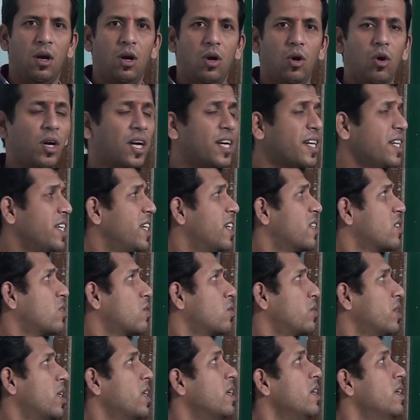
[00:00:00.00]
Okay dear
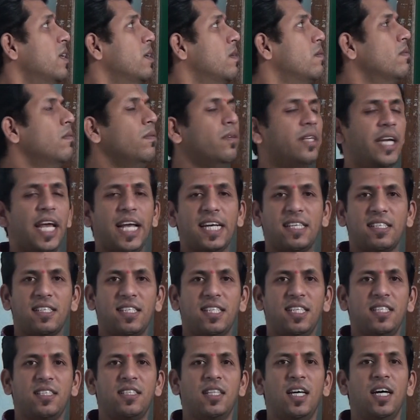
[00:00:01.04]
student, next
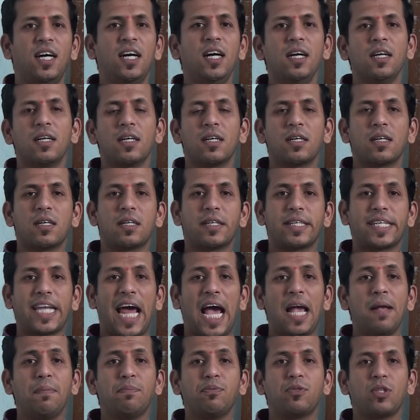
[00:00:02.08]
is the
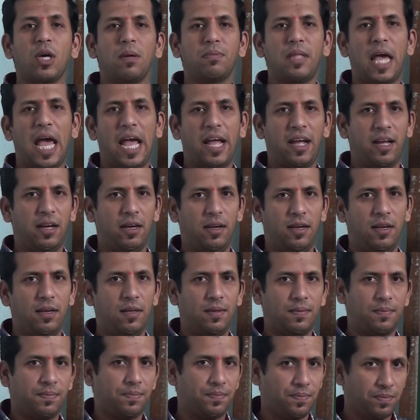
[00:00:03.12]
types of the angle.
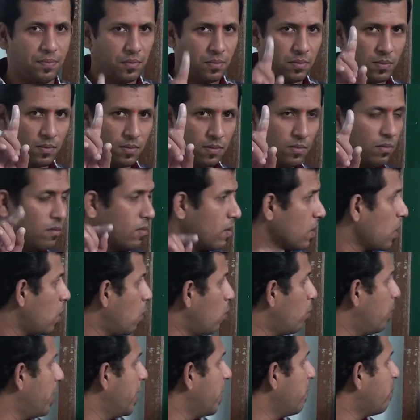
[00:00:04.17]

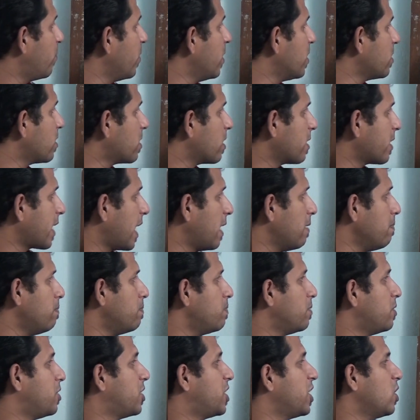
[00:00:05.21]
Very first
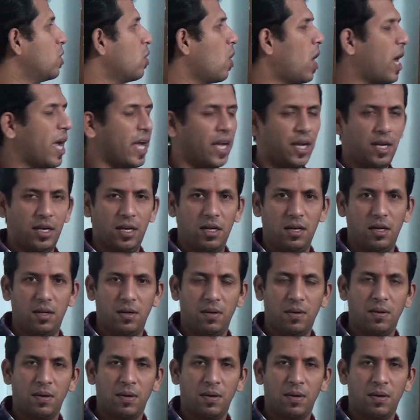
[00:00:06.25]
type, zero angle.